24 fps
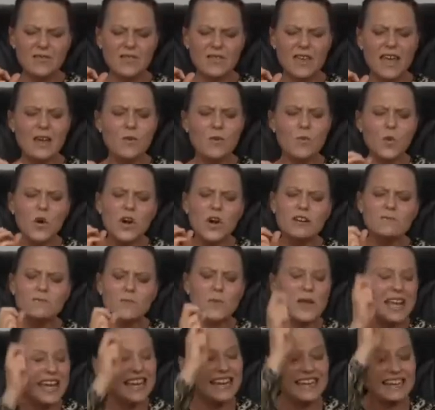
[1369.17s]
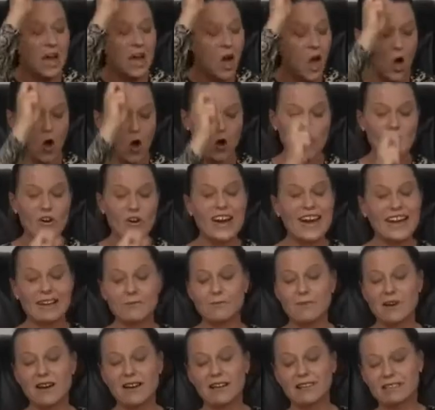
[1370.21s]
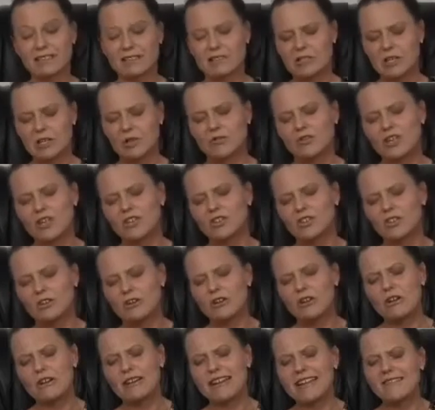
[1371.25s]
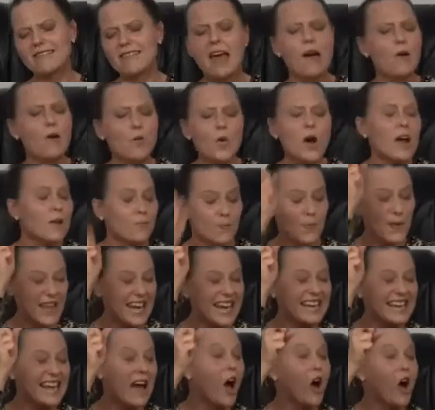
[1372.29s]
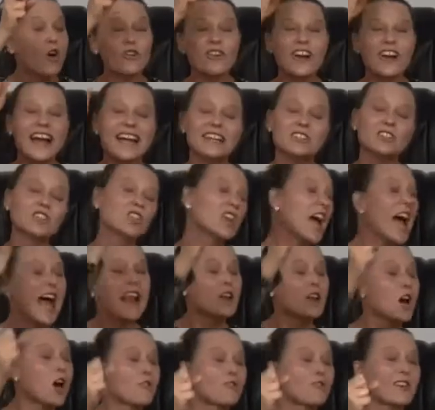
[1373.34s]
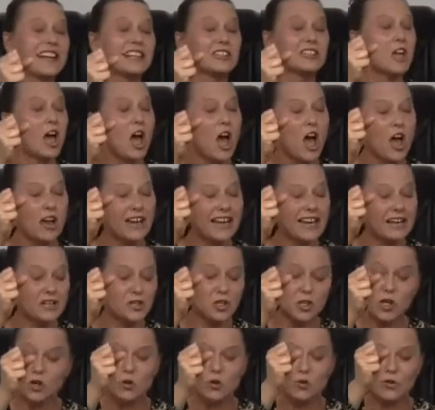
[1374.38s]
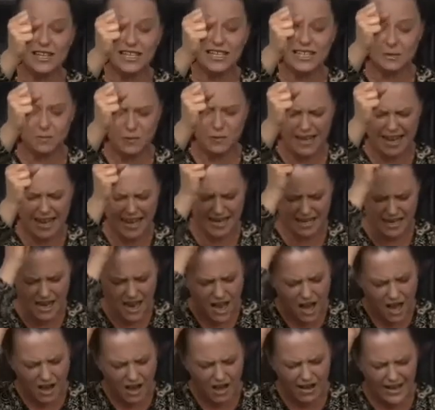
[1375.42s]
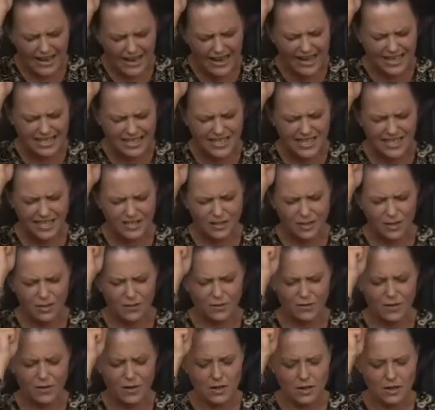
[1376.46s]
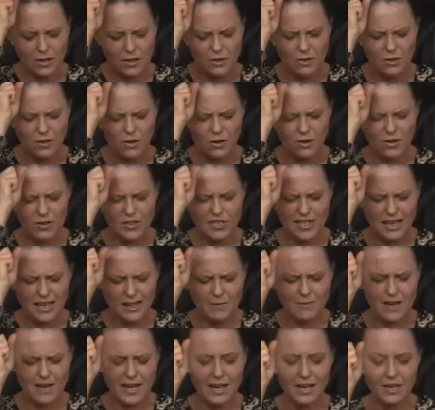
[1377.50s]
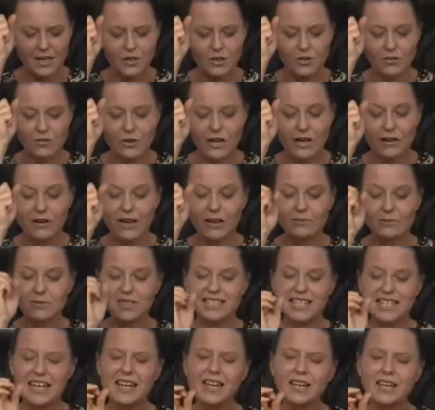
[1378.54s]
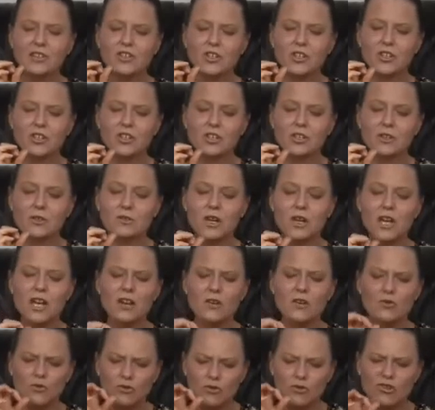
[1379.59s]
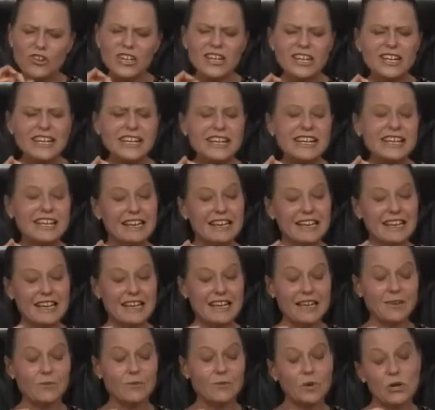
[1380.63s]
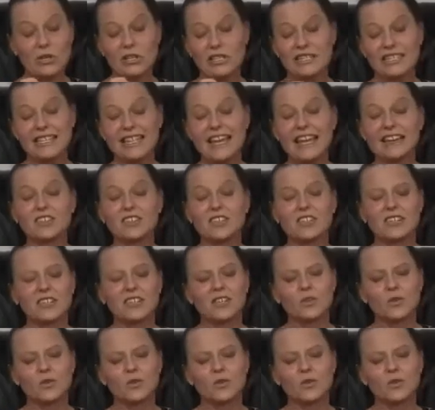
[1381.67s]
There would be no great master returning. There would be no great channel returning to this plane. I, as sovereign Lord Emmanuel, am saying to you, really, was that